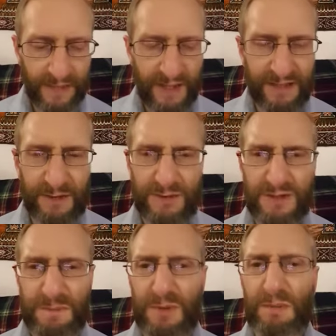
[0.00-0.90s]
there was
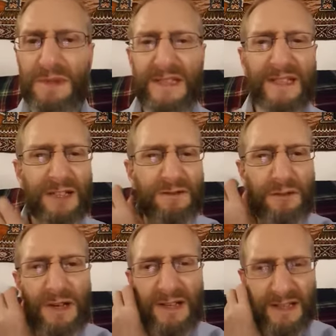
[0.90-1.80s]
just one particular
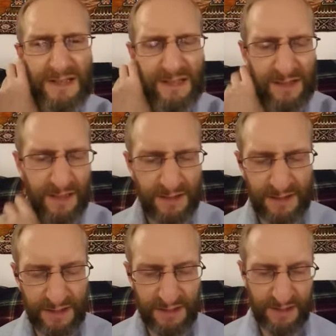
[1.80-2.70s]
phrase
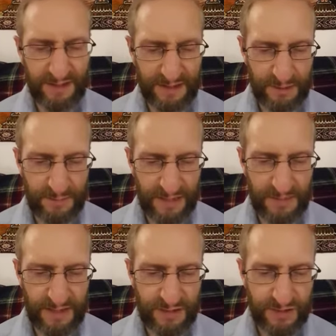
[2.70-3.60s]
that he
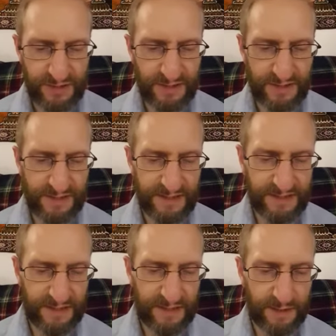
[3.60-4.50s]
mentioned
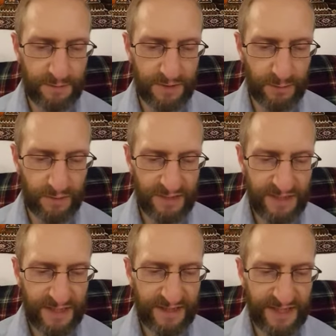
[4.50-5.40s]
that was
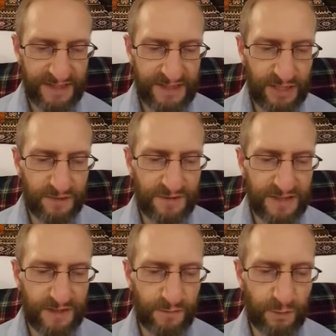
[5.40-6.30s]
that
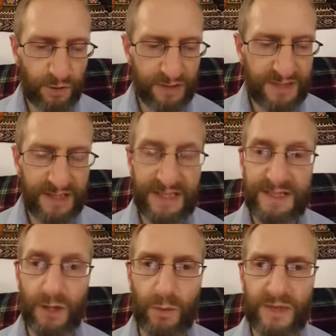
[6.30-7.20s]
surface of water
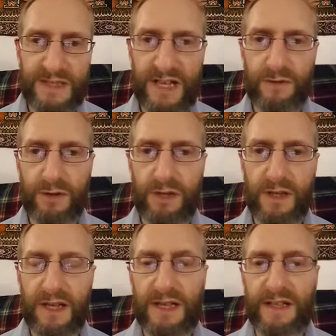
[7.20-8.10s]
is always level.
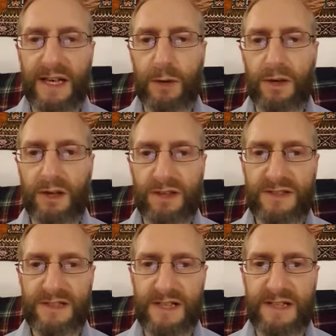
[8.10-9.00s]
Now, on
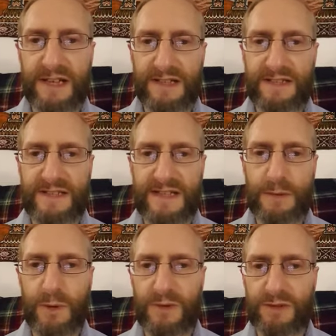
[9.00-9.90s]
consonant analysis,
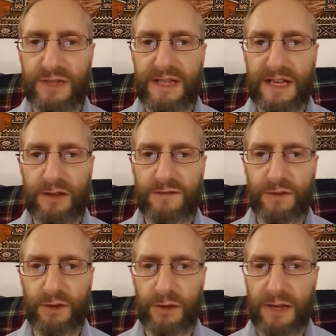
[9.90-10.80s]
I'm always looking out
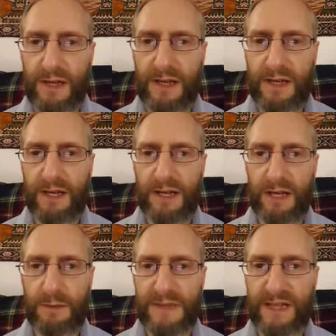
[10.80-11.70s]
for
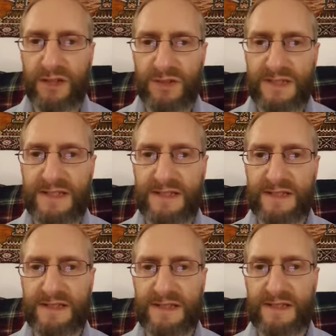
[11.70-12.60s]

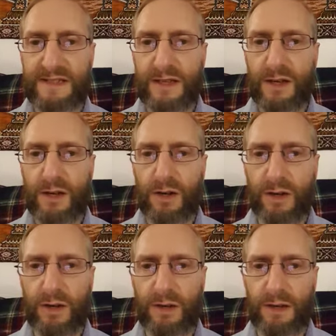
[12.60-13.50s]
inconsistencies
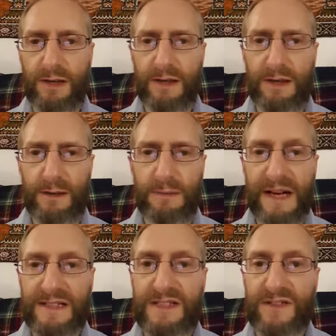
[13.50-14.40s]
or
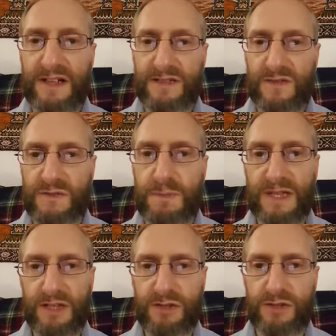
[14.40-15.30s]
artifacts of
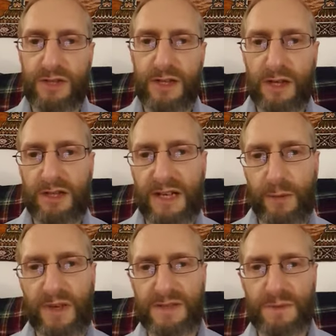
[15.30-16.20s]
speech, like
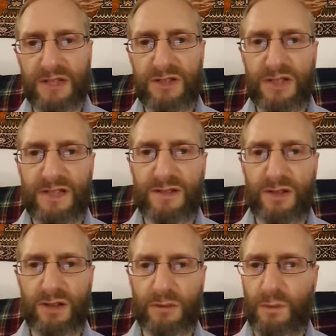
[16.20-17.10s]
where speech is
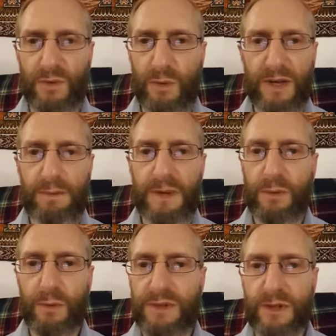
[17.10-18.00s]
not the way
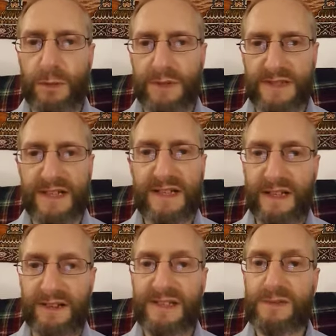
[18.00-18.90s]
people would normally say it.
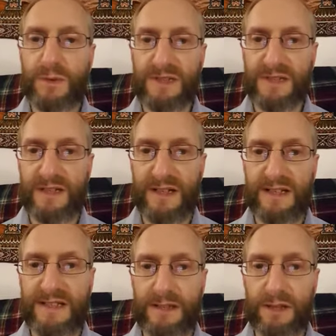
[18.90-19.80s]
And this was an
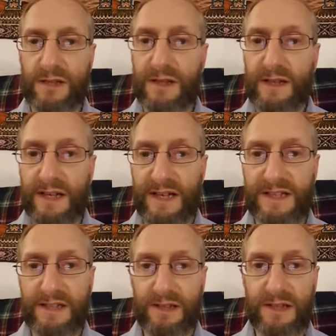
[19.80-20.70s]
ideal
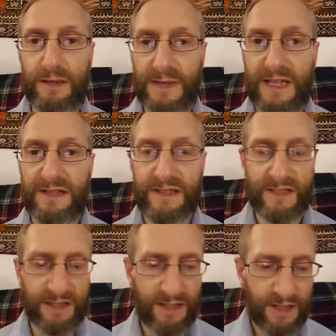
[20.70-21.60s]

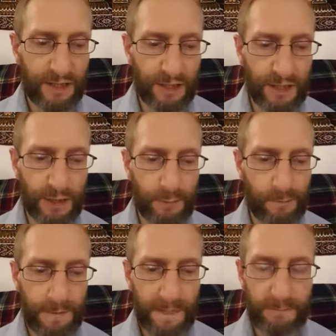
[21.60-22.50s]
candidate.
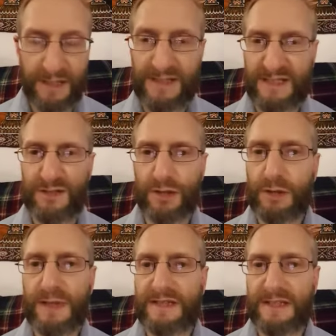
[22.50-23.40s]
Because it's not
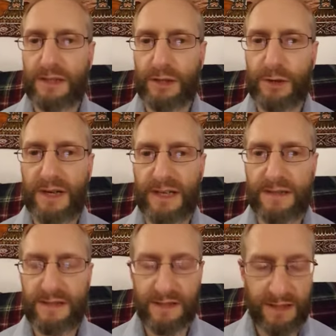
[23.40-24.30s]
grammatically
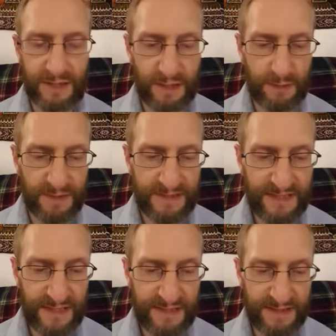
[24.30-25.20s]
correct. He
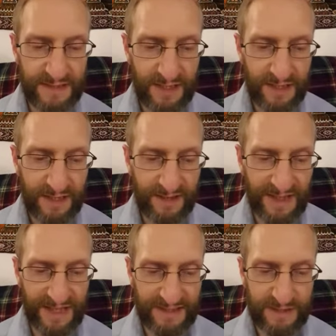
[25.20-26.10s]
says
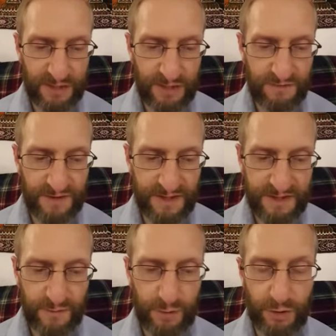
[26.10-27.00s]
that surface
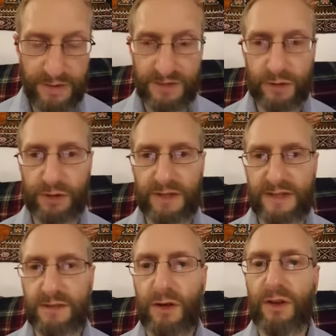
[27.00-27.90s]
of water is not correct.
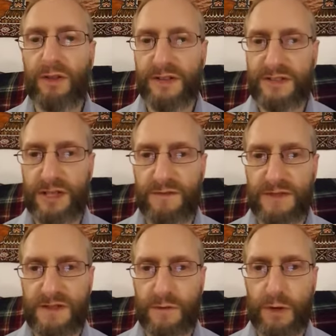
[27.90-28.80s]
It's not the
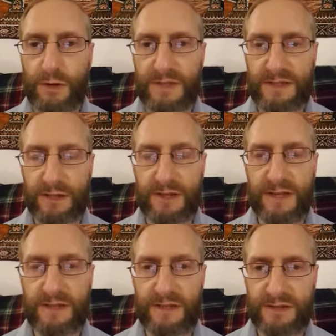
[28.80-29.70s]
surface of water is
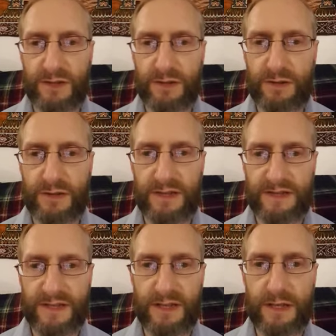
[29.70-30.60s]
correct. Is not correct. Is